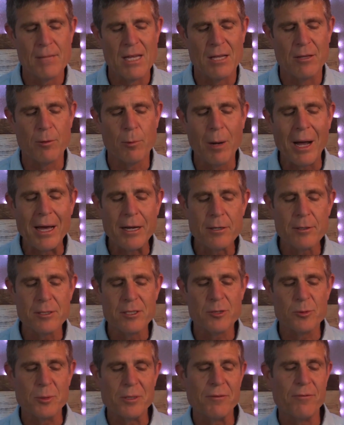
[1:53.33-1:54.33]
The writer
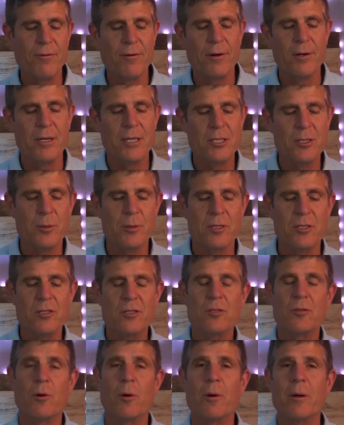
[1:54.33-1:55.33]
is referring to a
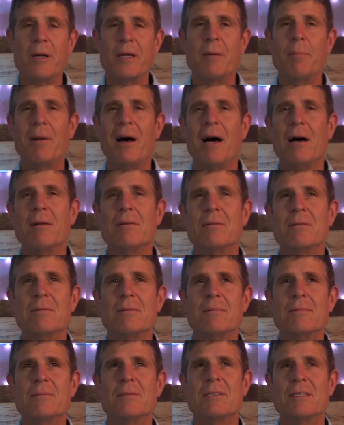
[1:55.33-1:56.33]
story about
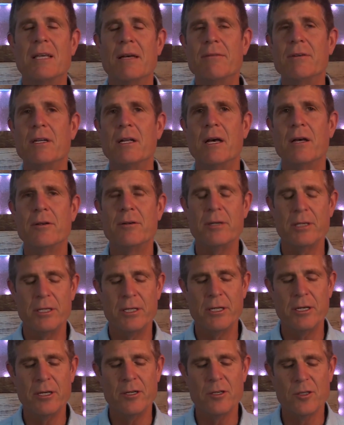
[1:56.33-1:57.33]
700
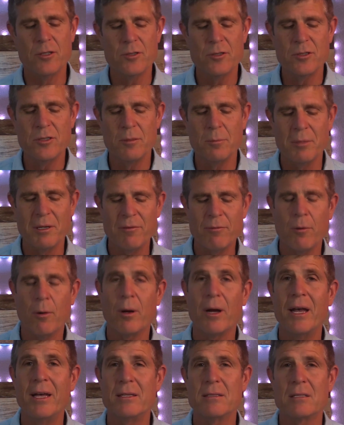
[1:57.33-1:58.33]
years
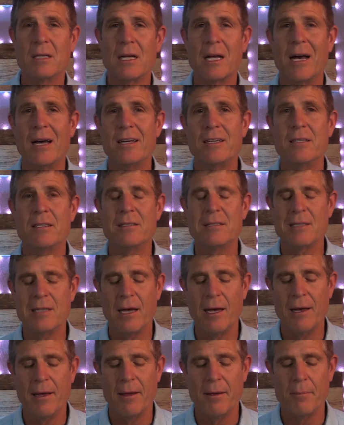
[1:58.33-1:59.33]
before Hezekiah's
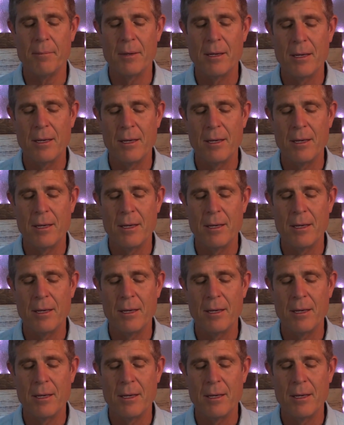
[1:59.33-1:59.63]
time.